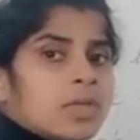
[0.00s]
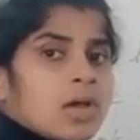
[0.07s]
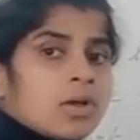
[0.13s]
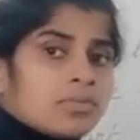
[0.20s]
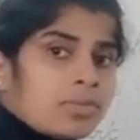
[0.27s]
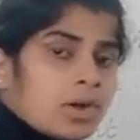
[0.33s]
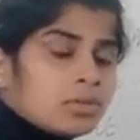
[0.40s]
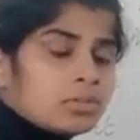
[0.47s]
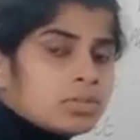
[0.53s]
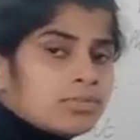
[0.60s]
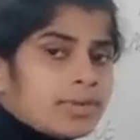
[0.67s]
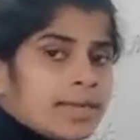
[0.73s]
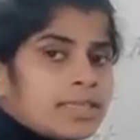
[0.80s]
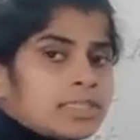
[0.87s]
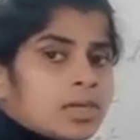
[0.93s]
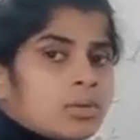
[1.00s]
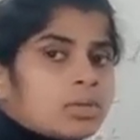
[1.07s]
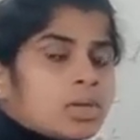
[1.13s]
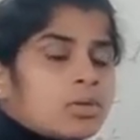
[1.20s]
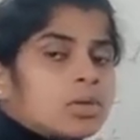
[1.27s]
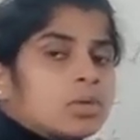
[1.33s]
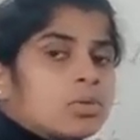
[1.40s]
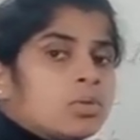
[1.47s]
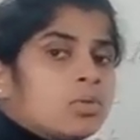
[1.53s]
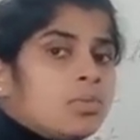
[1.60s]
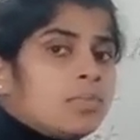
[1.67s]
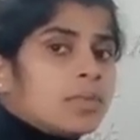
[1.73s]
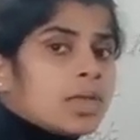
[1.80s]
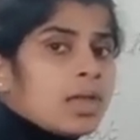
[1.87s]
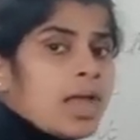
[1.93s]
home
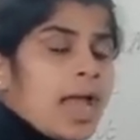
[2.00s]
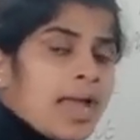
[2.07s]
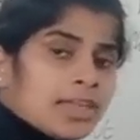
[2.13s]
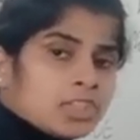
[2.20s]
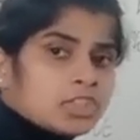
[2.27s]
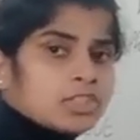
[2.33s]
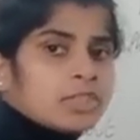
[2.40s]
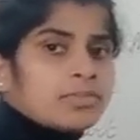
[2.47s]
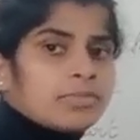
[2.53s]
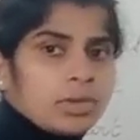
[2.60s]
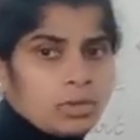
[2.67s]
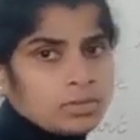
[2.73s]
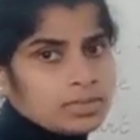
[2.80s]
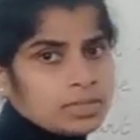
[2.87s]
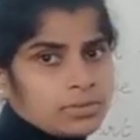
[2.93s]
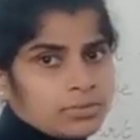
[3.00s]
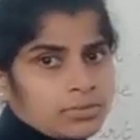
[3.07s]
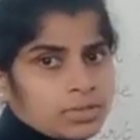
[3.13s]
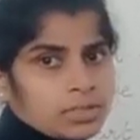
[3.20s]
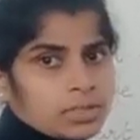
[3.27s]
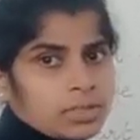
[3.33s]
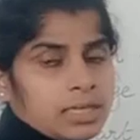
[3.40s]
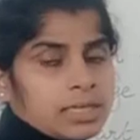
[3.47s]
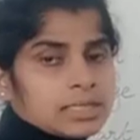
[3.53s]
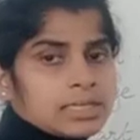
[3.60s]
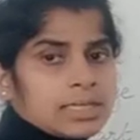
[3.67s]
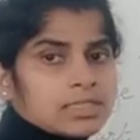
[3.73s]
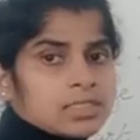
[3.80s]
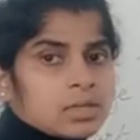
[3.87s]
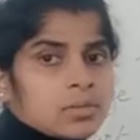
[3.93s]
ancient philosopher,
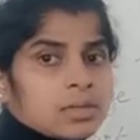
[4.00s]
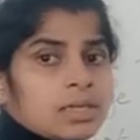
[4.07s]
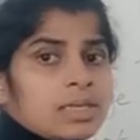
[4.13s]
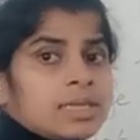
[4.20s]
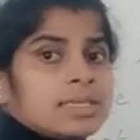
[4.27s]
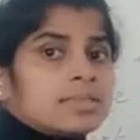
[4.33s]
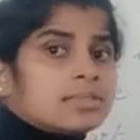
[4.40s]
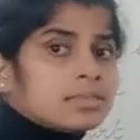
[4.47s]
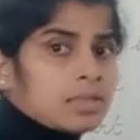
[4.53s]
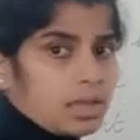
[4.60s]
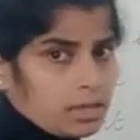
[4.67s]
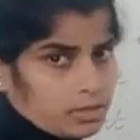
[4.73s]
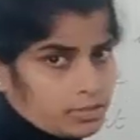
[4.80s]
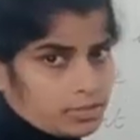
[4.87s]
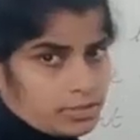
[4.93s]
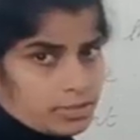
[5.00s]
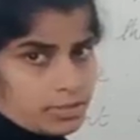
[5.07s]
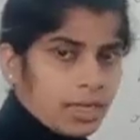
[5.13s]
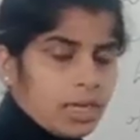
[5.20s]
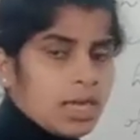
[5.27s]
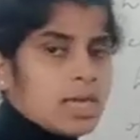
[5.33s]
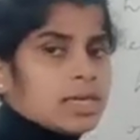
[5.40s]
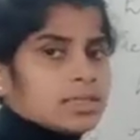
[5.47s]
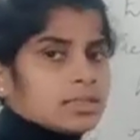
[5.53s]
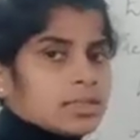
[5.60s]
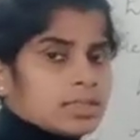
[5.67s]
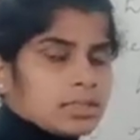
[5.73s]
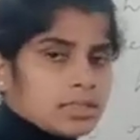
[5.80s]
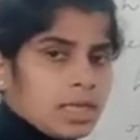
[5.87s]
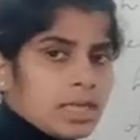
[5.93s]
that's our Thales. The
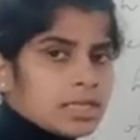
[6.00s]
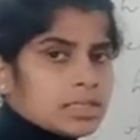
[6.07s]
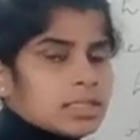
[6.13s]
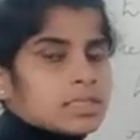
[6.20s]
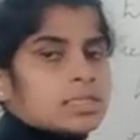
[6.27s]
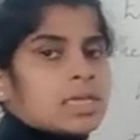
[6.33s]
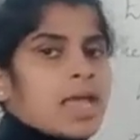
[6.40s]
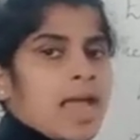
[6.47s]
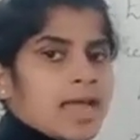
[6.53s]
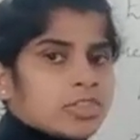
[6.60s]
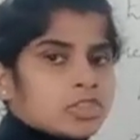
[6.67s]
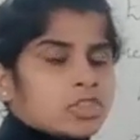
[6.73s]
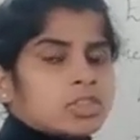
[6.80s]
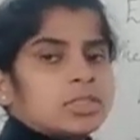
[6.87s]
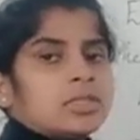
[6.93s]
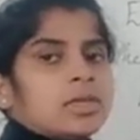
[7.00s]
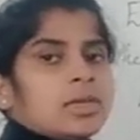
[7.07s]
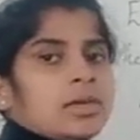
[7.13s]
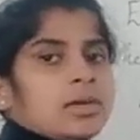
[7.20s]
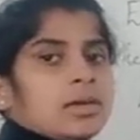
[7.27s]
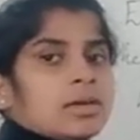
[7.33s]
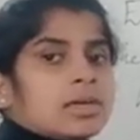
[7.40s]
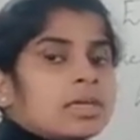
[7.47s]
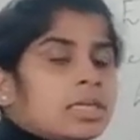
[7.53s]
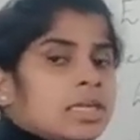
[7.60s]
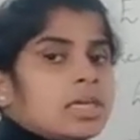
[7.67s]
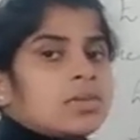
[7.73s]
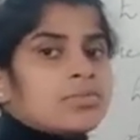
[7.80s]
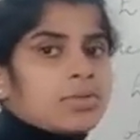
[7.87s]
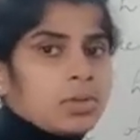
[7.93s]
Thales is an ancient
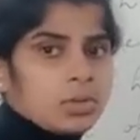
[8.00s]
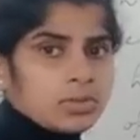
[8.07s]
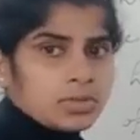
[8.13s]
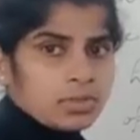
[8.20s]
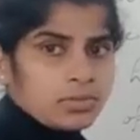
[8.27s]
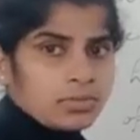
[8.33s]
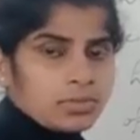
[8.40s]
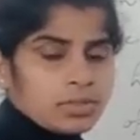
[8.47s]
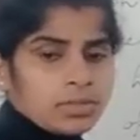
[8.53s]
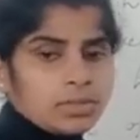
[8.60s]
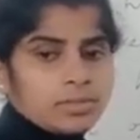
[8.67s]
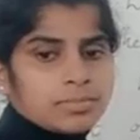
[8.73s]
Greek philosopher.